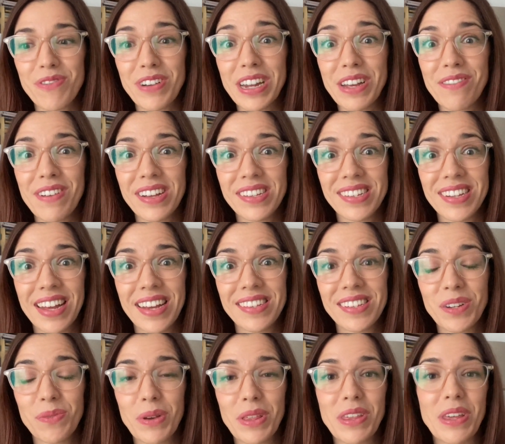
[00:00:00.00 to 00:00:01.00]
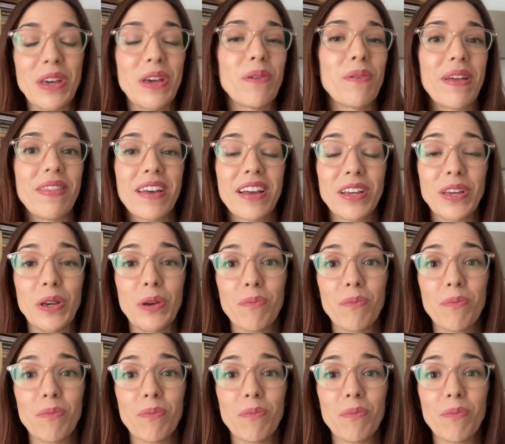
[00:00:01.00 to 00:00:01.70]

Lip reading: really resonated with you and that you